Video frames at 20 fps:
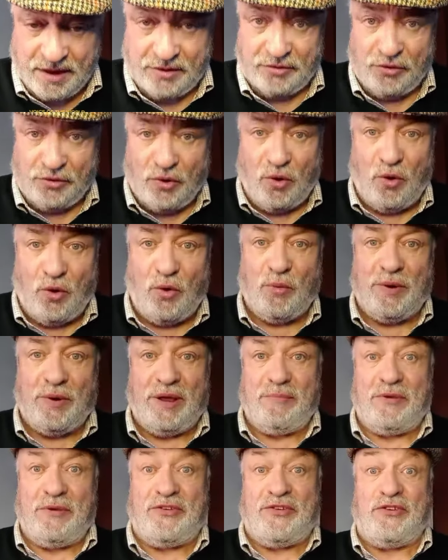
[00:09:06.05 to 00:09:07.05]
No, we,
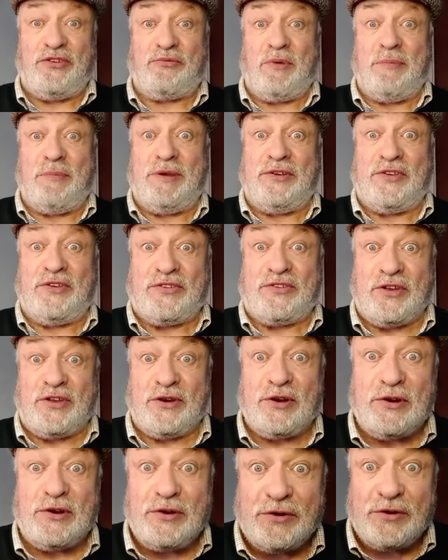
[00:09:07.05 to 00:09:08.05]
Mrs. Women, does it
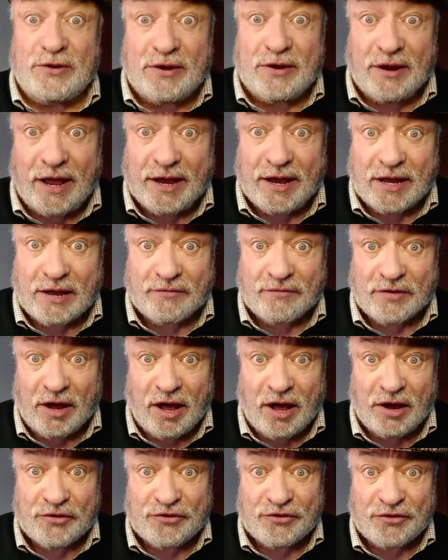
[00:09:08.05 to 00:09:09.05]
look like I've
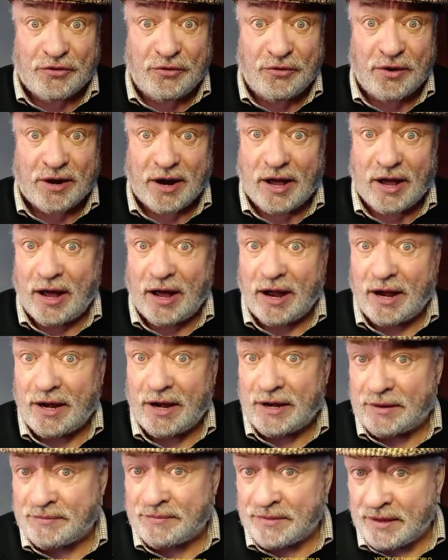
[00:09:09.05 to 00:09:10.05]
got a sore
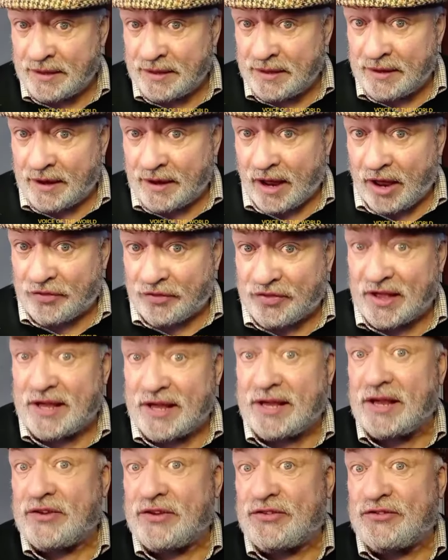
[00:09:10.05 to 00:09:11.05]
eye? I
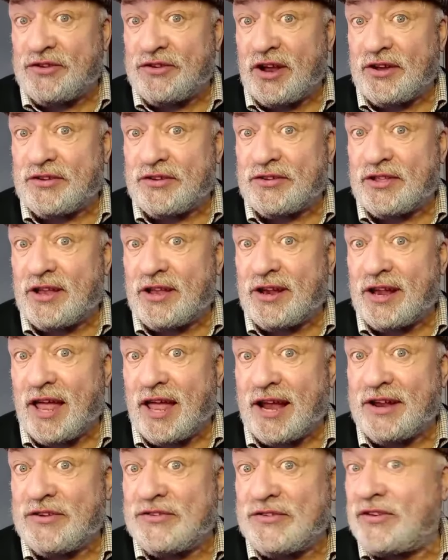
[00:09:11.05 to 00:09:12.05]
think it's just the
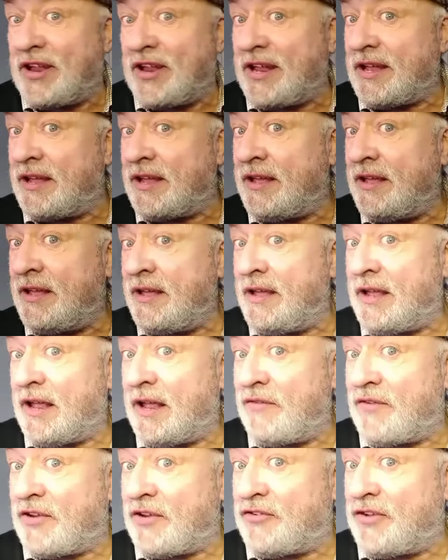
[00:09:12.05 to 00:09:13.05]
lighting.
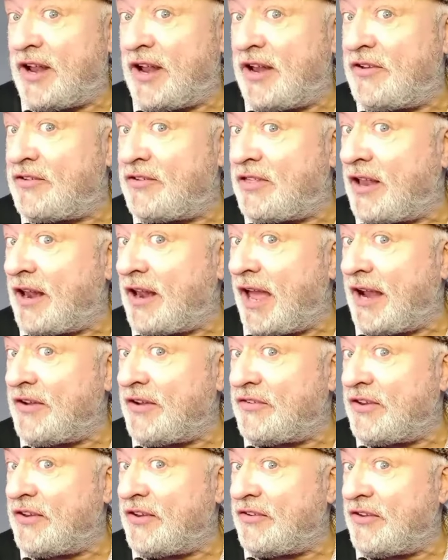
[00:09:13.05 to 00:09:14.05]
If I change the
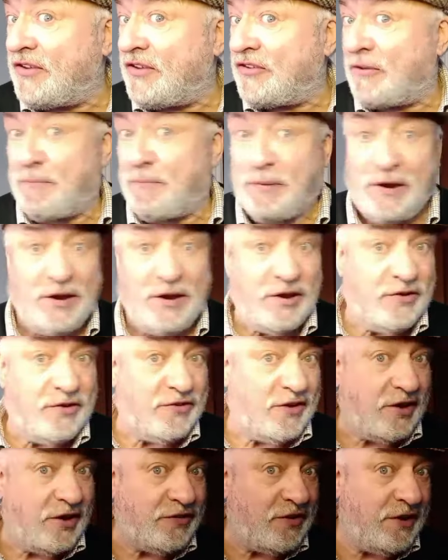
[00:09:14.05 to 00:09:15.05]
light, it
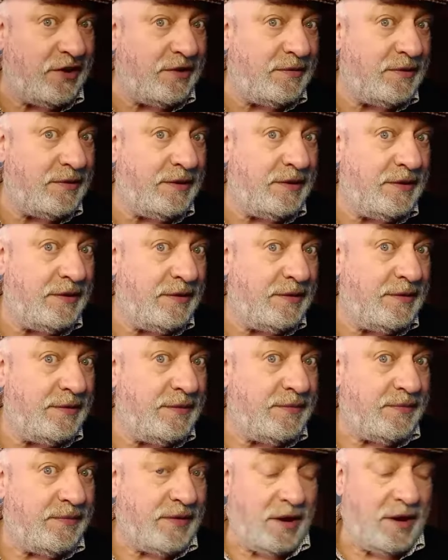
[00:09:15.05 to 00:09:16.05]
disappears, does it?
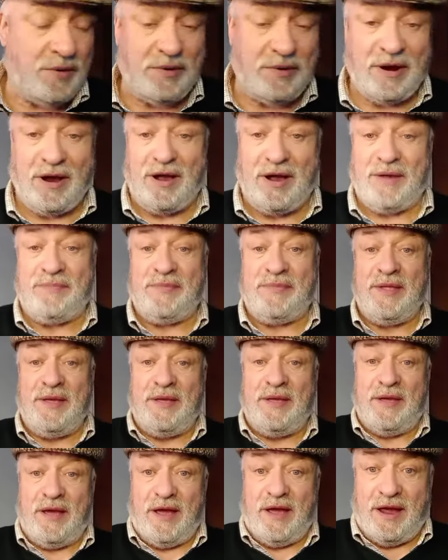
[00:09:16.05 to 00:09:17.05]
There we are.
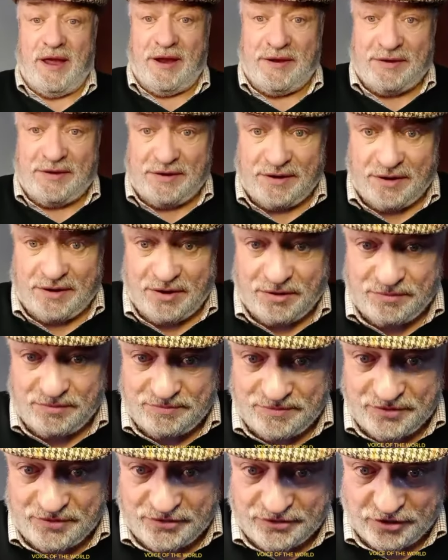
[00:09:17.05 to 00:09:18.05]
Uh, you know,
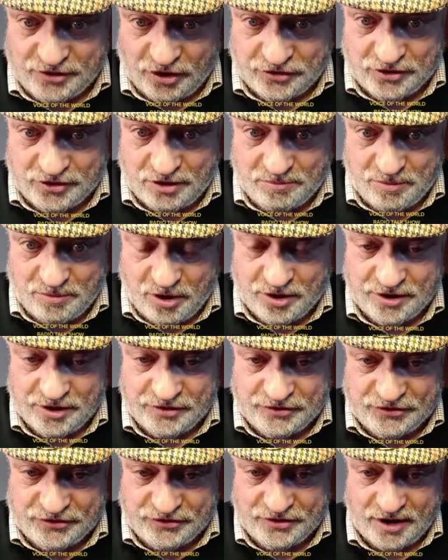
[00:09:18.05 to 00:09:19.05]
Scotty
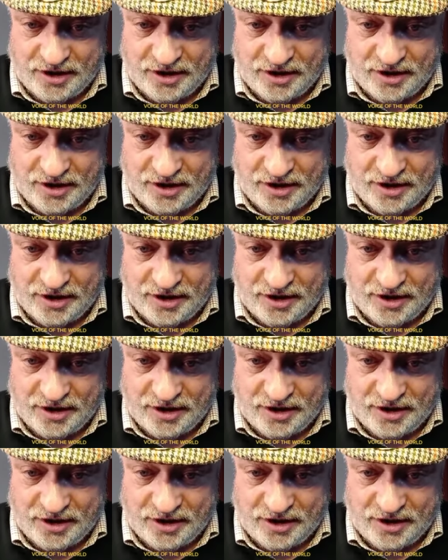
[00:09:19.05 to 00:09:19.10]
Boris.